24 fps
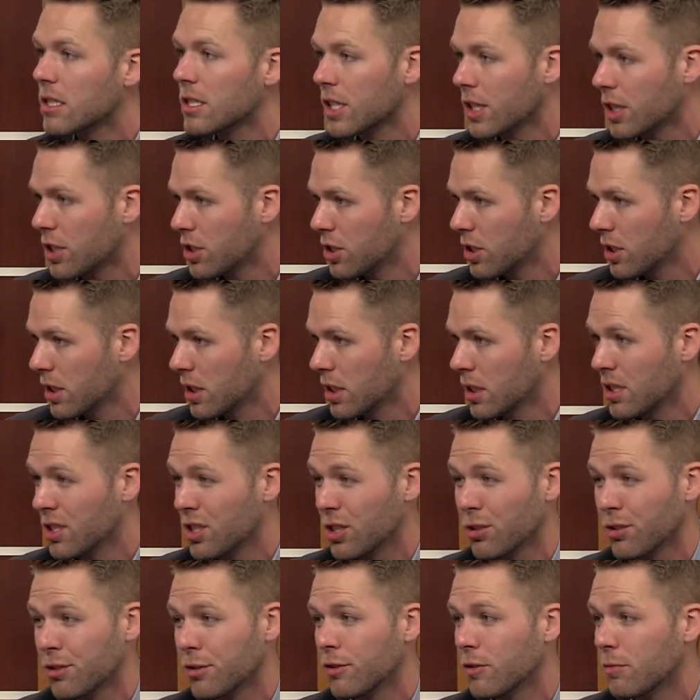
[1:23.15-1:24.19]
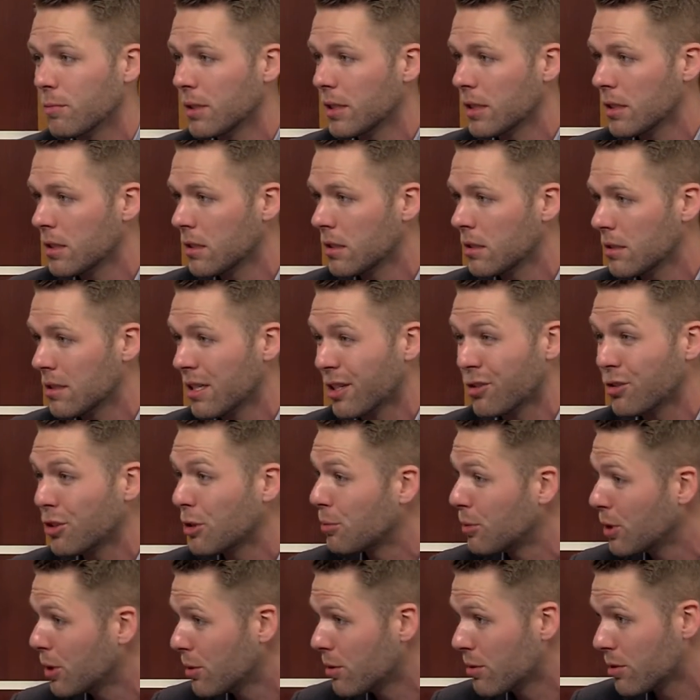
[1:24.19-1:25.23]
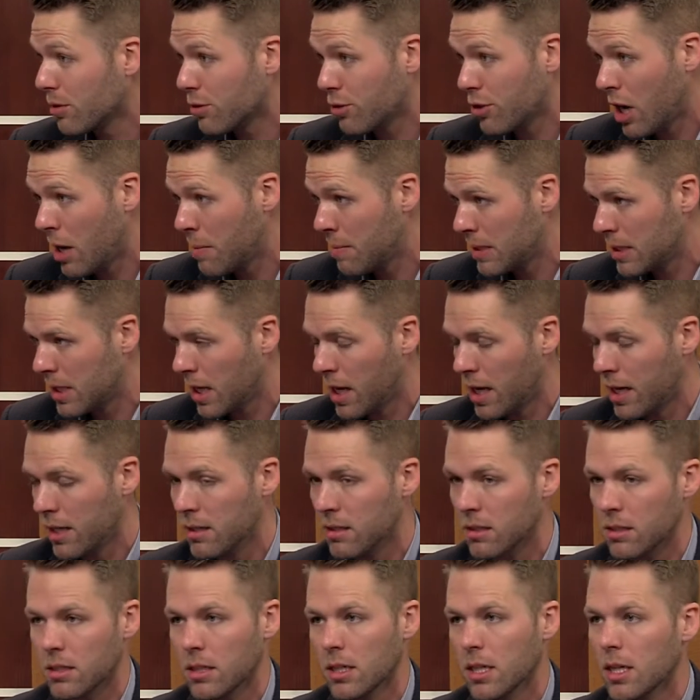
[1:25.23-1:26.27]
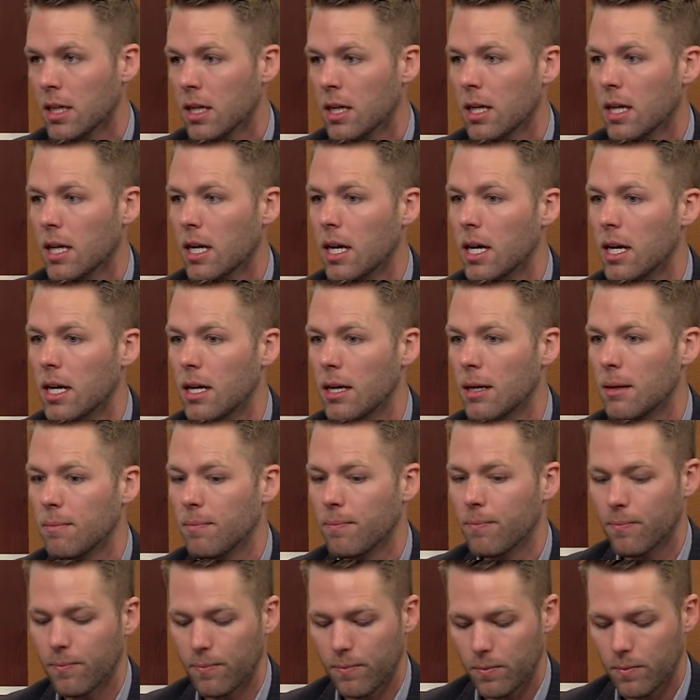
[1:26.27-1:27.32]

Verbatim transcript: addiction, children who've been sexually abused or traumatized. Um,